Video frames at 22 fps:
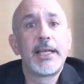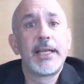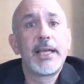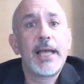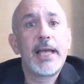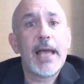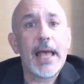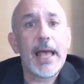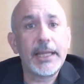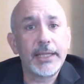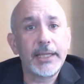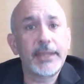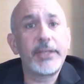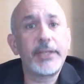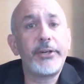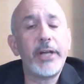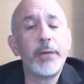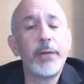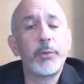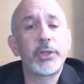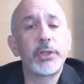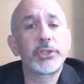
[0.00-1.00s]
And the theory I
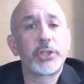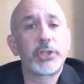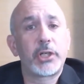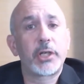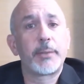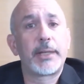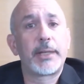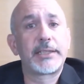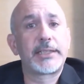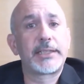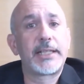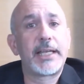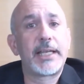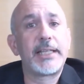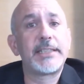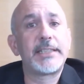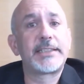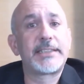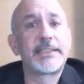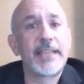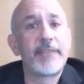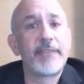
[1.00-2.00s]
want to talk about today
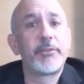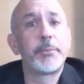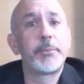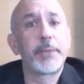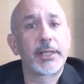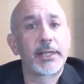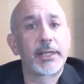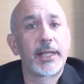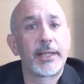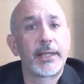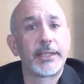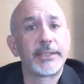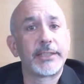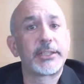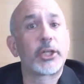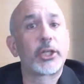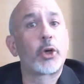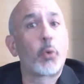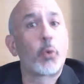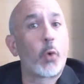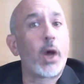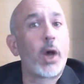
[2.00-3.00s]
is David McClelland's
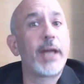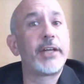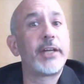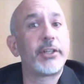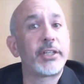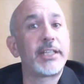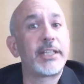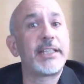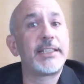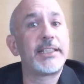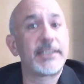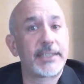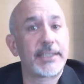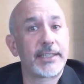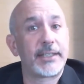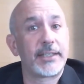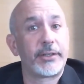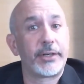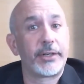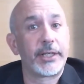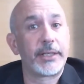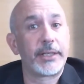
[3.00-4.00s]
acquired needs
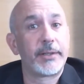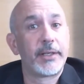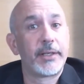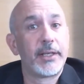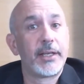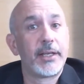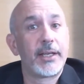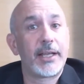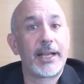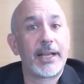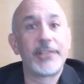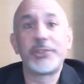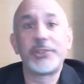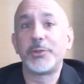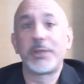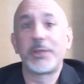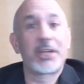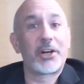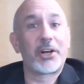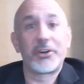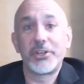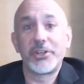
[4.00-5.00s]
theory. And I do
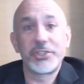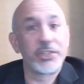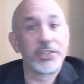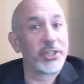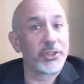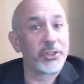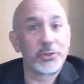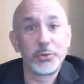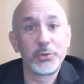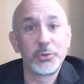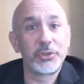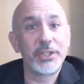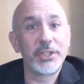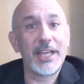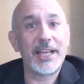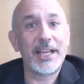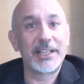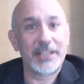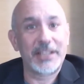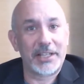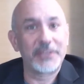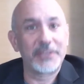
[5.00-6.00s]
encourage you to Google that
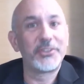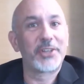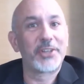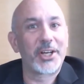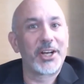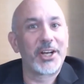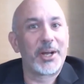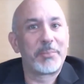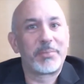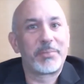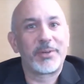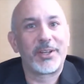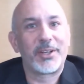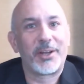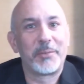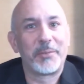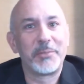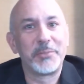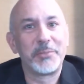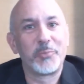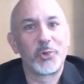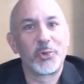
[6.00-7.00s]
and look it up
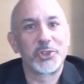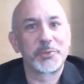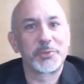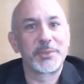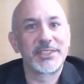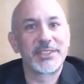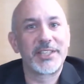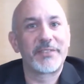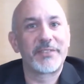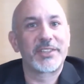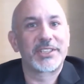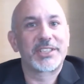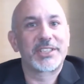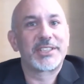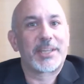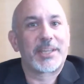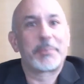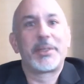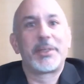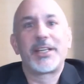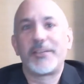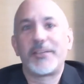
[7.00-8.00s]
in more specifics because I'm
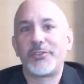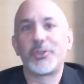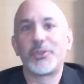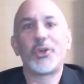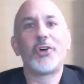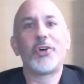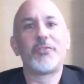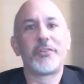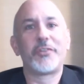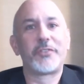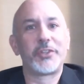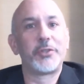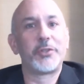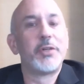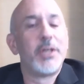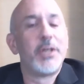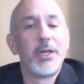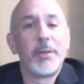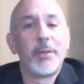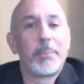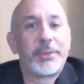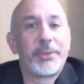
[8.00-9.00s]
going to give you an overview.
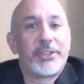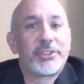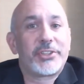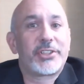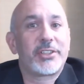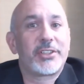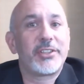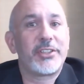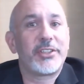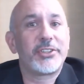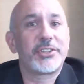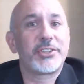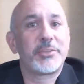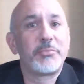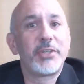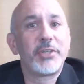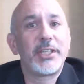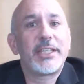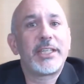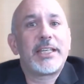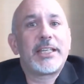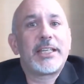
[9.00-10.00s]
But there's some
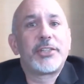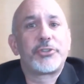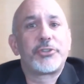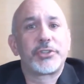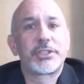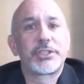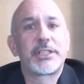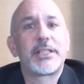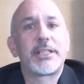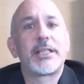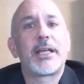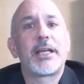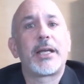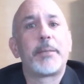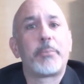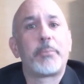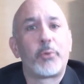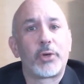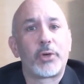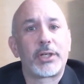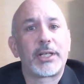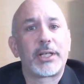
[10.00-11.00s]
really interesting and
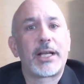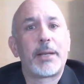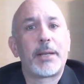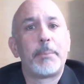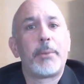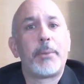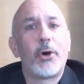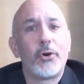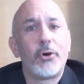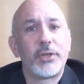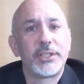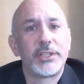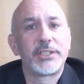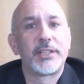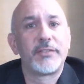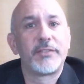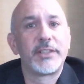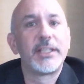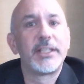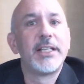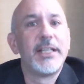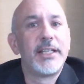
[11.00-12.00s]
important components of
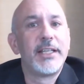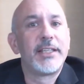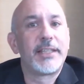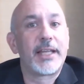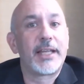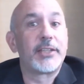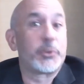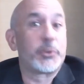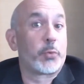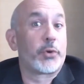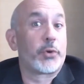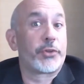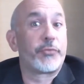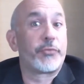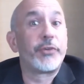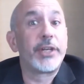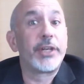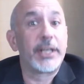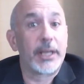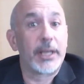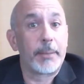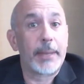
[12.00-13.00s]
it that's worth
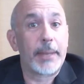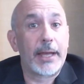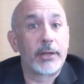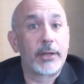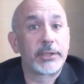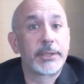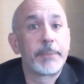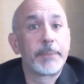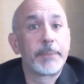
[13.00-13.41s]
reading about.